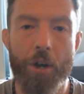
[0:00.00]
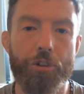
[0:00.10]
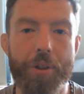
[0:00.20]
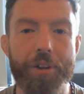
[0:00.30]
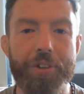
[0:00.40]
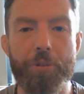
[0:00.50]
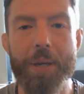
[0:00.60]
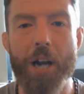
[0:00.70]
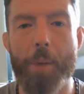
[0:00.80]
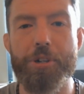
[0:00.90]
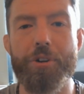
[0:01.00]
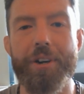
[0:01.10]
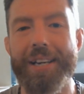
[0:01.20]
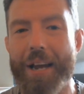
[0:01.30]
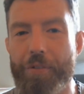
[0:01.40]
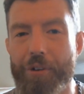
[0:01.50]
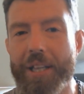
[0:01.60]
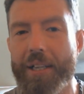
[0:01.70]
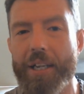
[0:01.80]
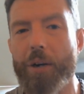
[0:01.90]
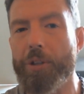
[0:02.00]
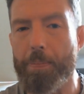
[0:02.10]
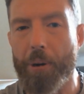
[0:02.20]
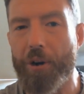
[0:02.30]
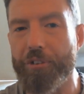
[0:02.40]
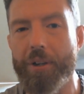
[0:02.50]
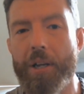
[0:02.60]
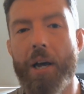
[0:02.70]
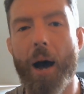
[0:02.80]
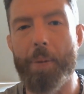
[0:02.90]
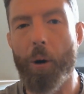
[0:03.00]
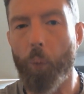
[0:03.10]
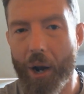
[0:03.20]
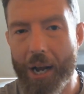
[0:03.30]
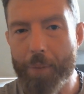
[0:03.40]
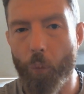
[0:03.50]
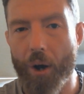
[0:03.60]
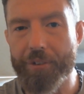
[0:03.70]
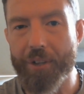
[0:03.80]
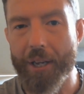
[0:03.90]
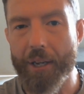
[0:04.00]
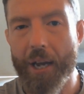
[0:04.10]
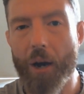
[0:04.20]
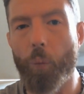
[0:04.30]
So this gives me an opportunity to get really clear with the person about what I'm wanting,